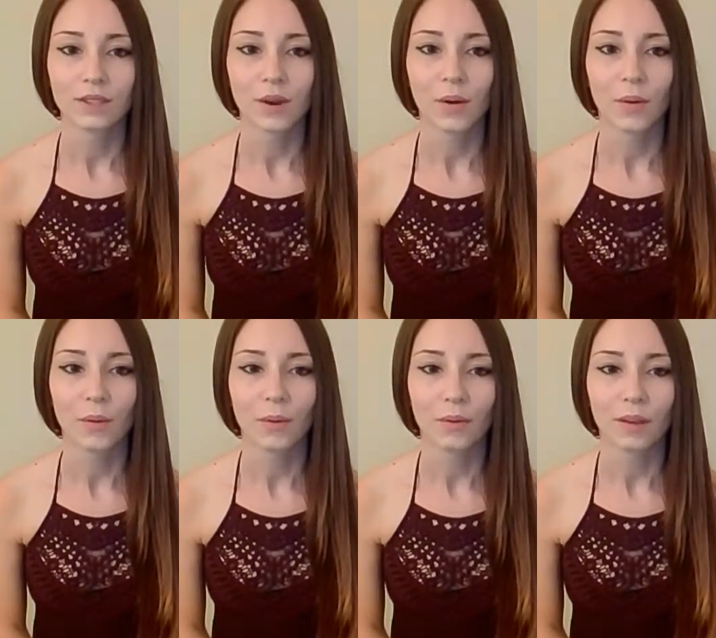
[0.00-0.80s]

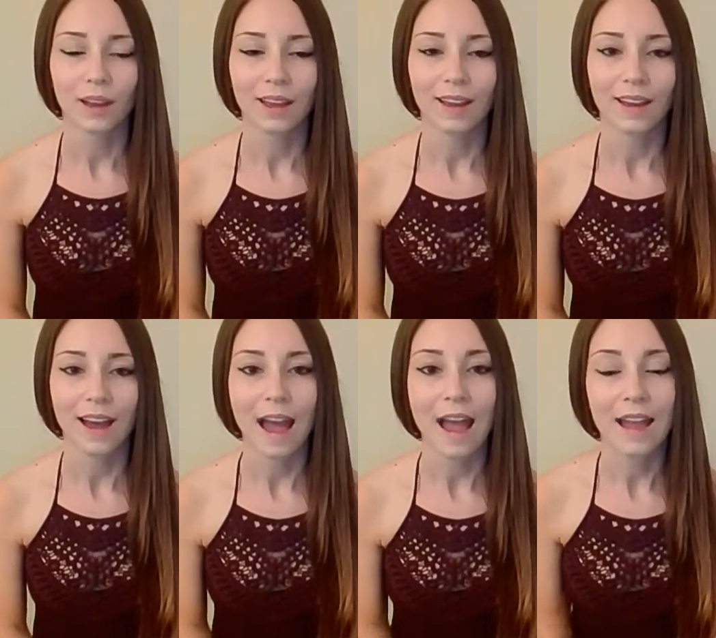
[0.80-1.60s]
So
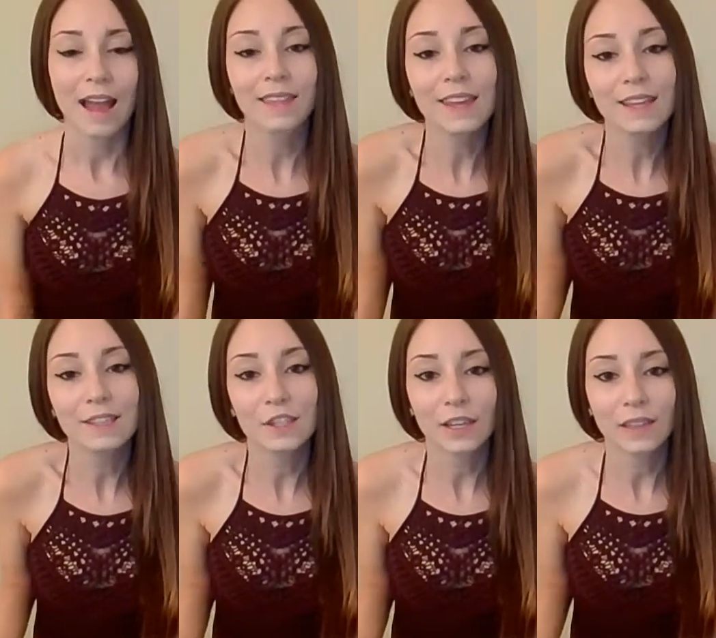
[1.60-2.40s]
I think
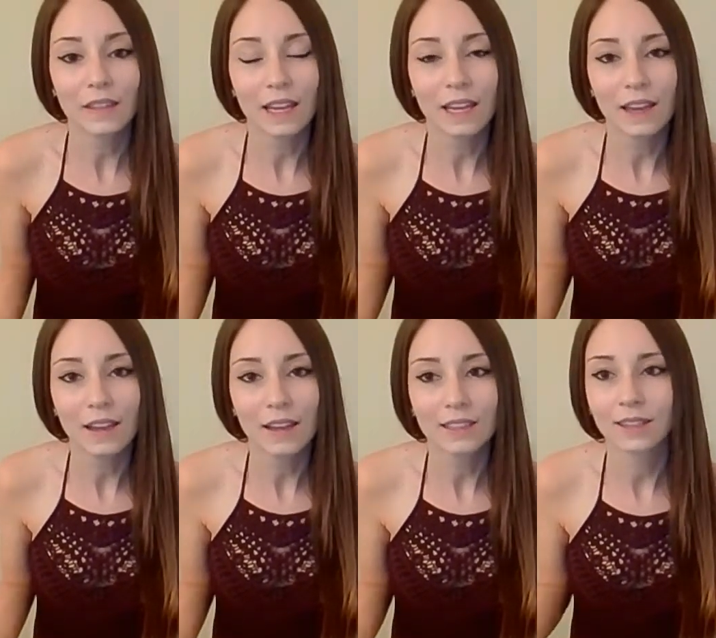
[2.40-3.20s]
it's a good thing
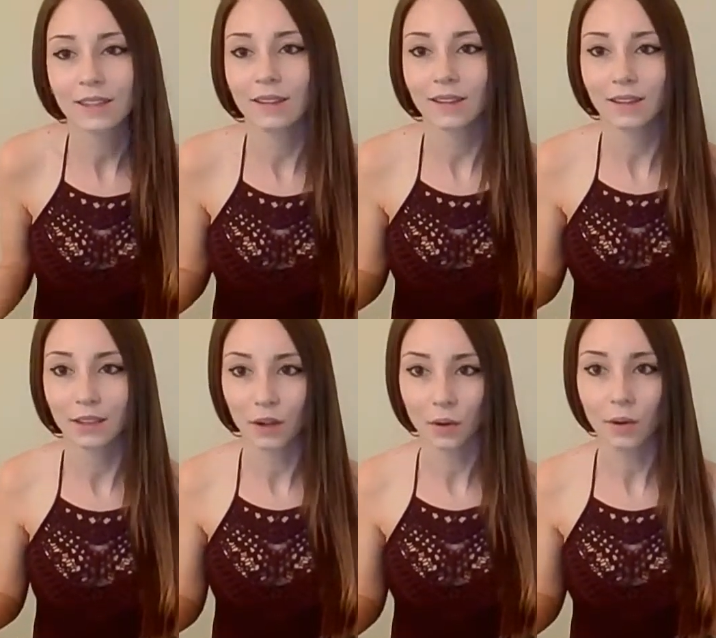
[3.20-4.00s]
to,
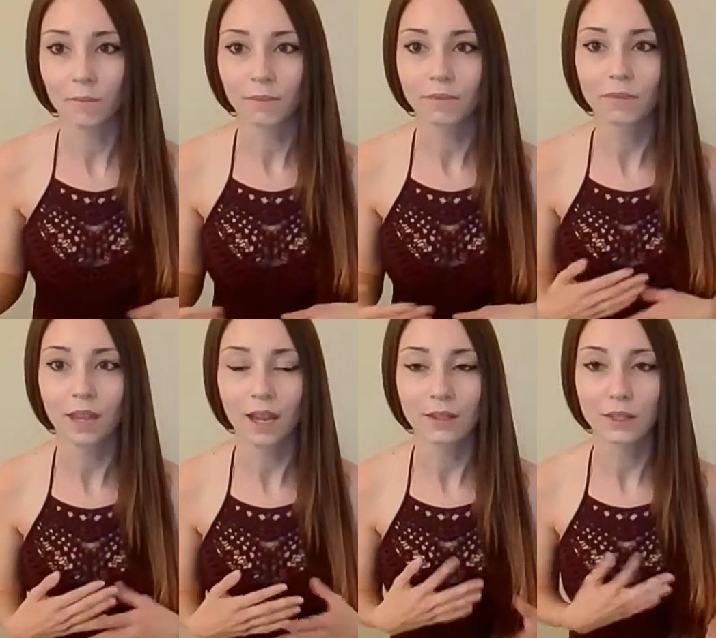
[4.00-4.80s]

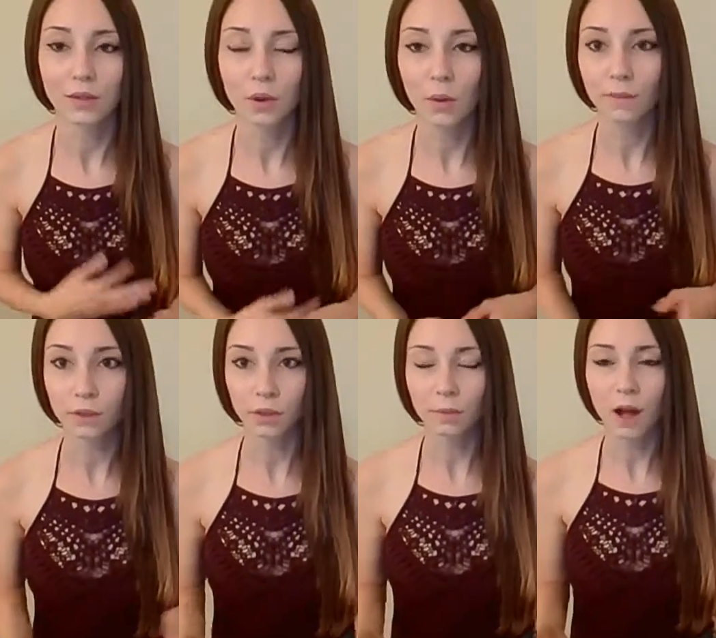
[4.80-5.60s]
execute the open
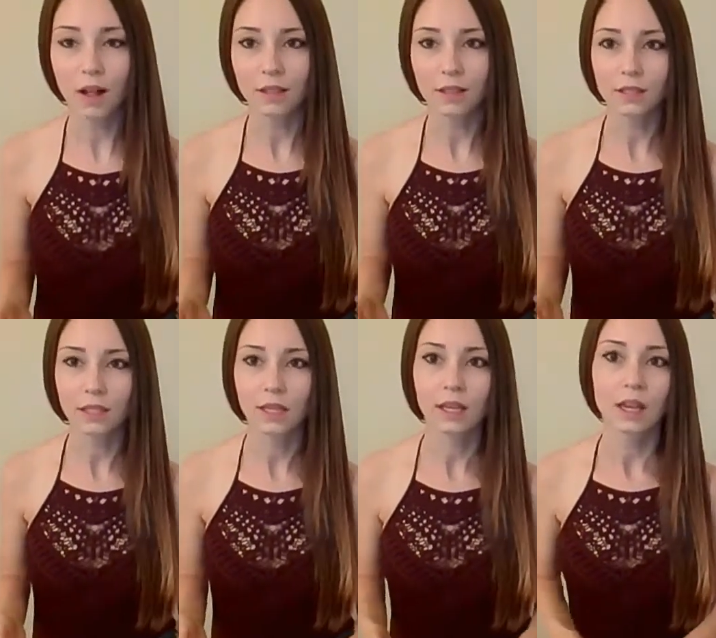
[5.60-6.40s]
door
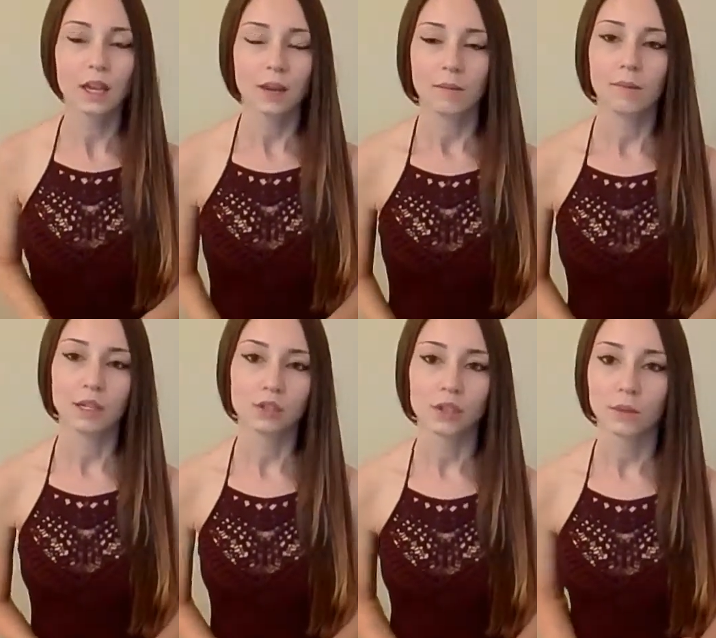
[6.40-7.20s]
policy,
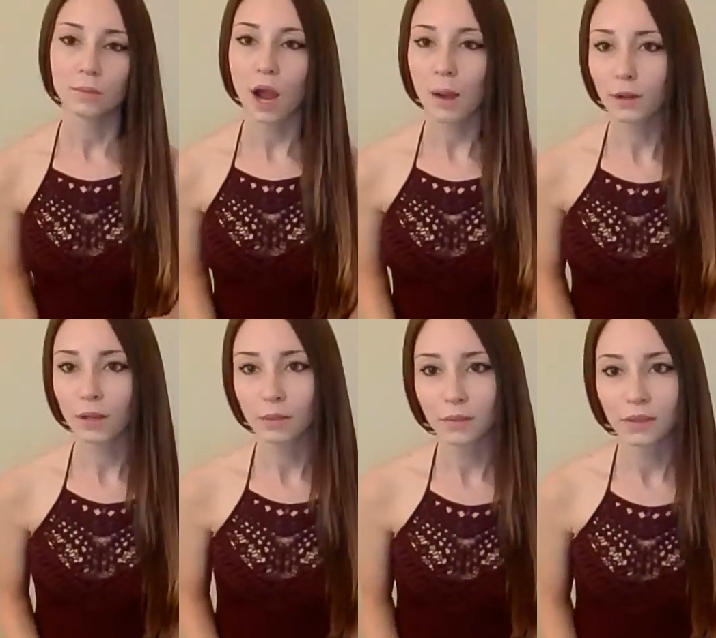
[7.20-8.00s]
make sure proper
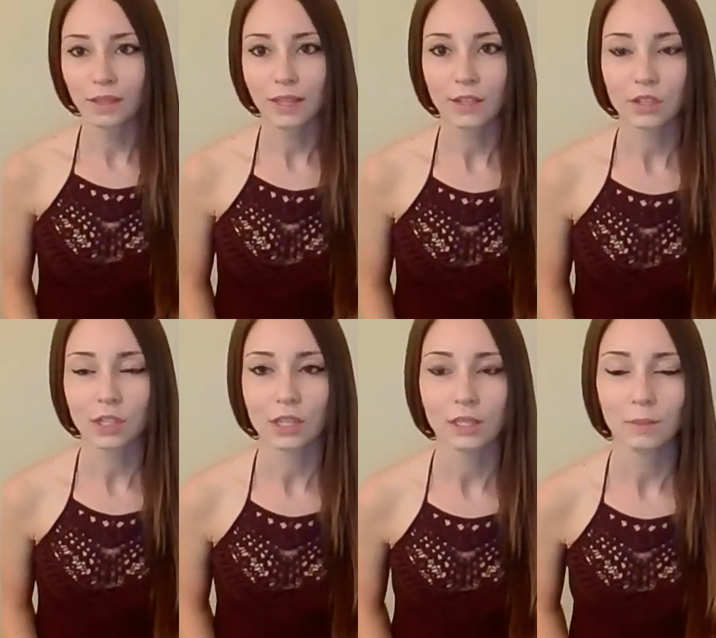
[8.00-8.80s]

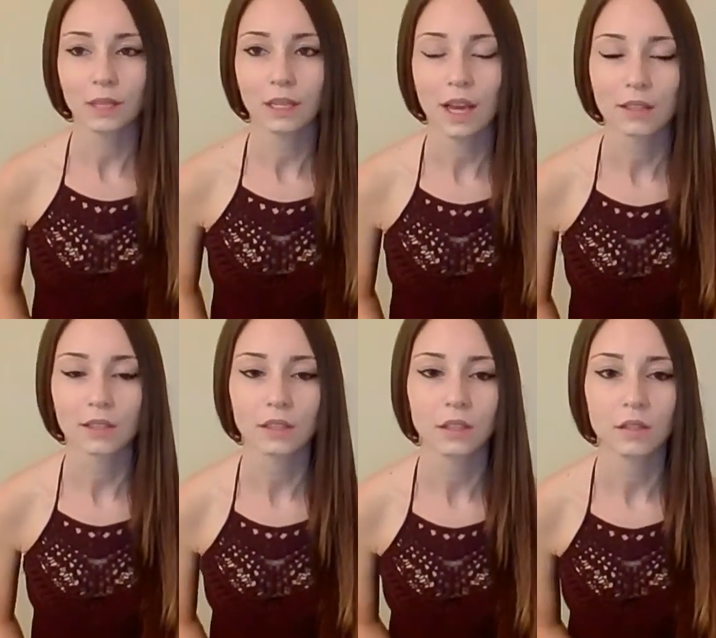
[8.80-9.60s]
communication is being
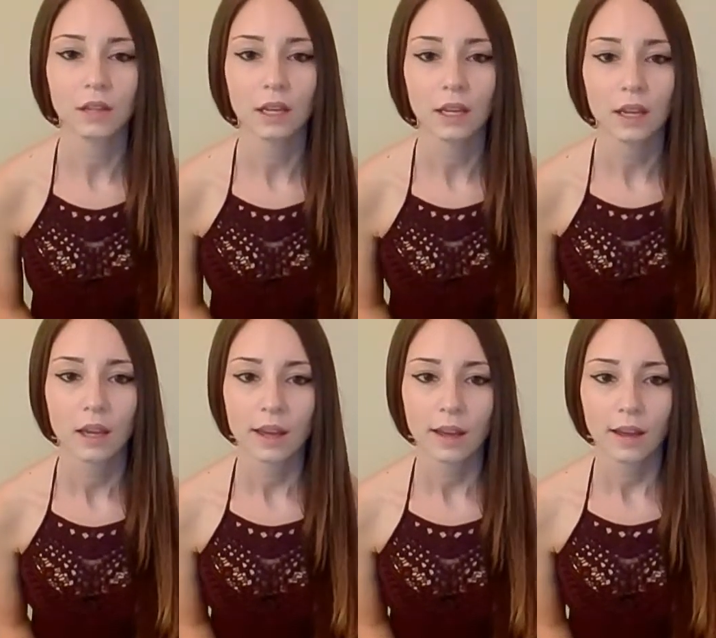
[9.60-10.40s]
executed.
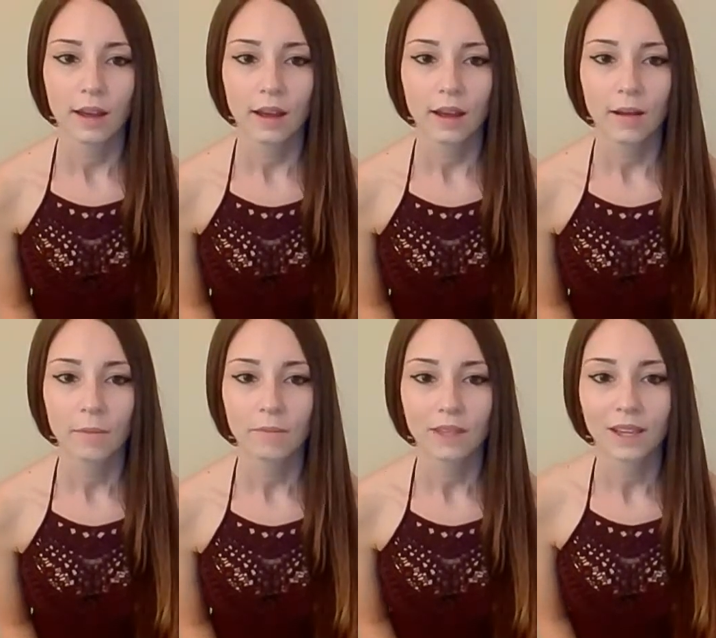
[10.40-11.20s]

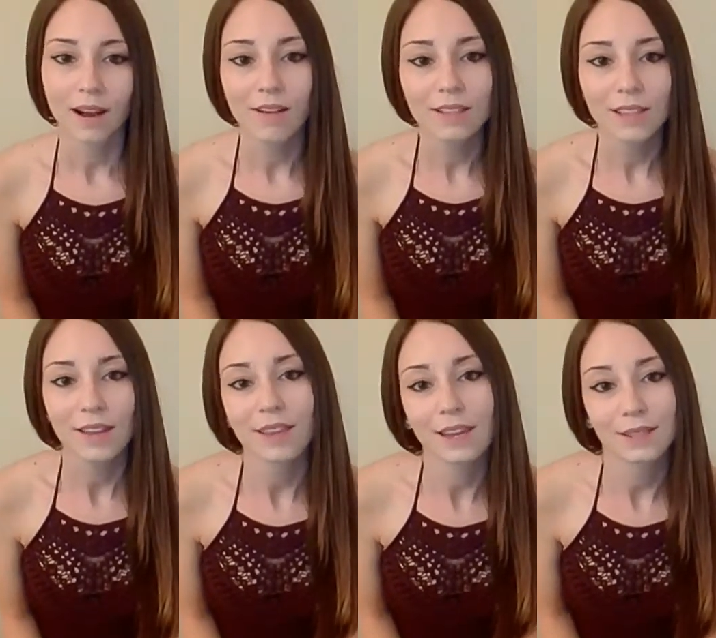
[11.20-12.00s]
And honestly,
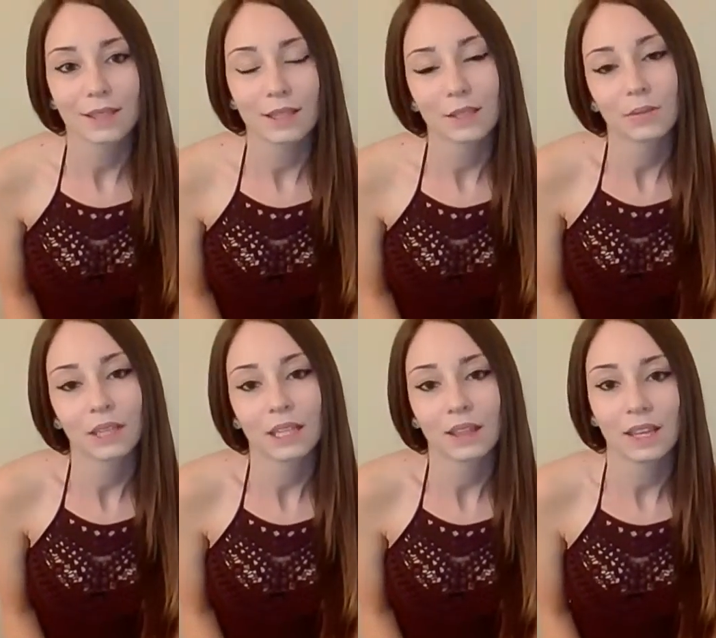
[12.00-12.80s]
I think it's a
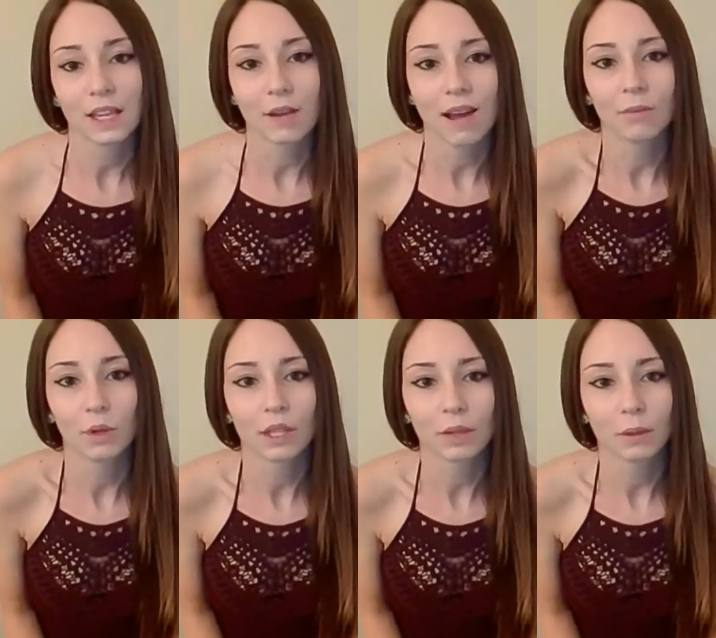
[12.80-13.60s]
really good thing. You have
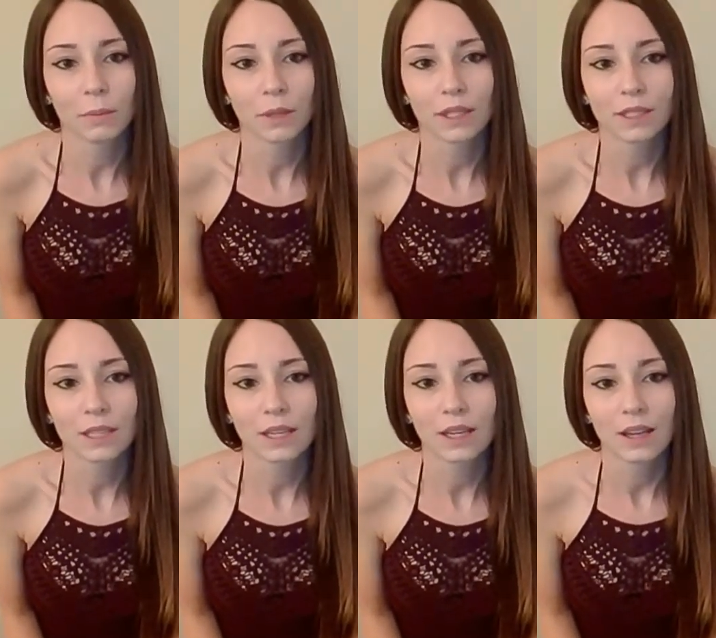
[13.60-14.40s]
more than one
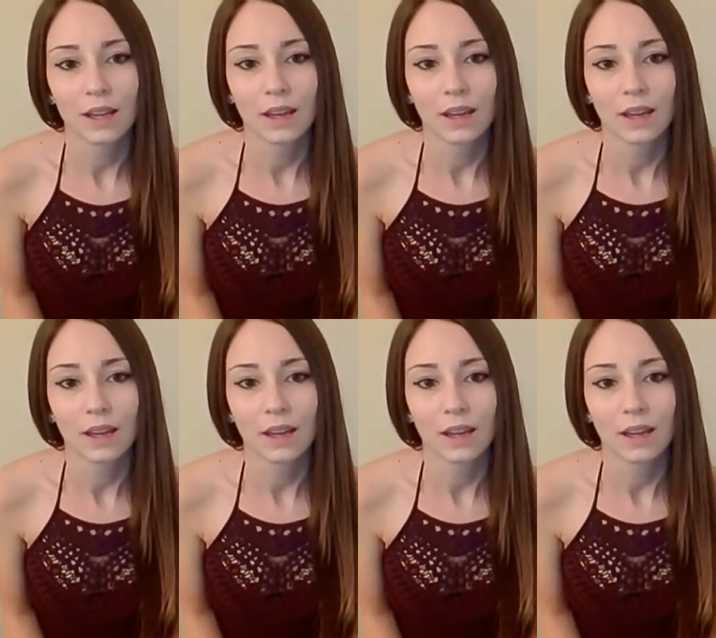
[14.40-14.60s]
person,